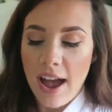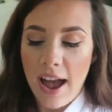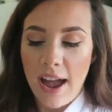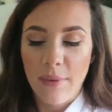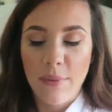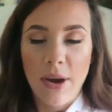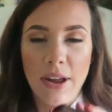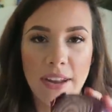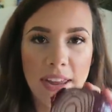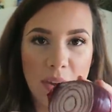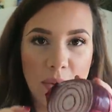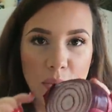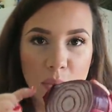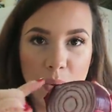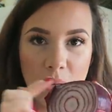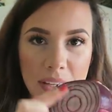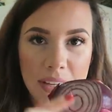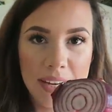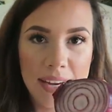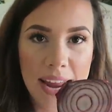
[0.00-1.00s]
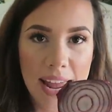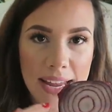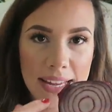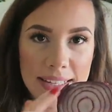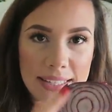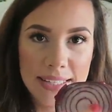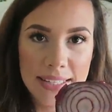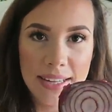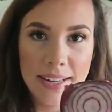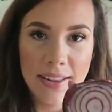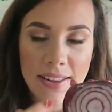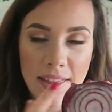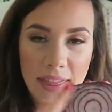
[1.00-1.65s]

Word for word: I want like really nice,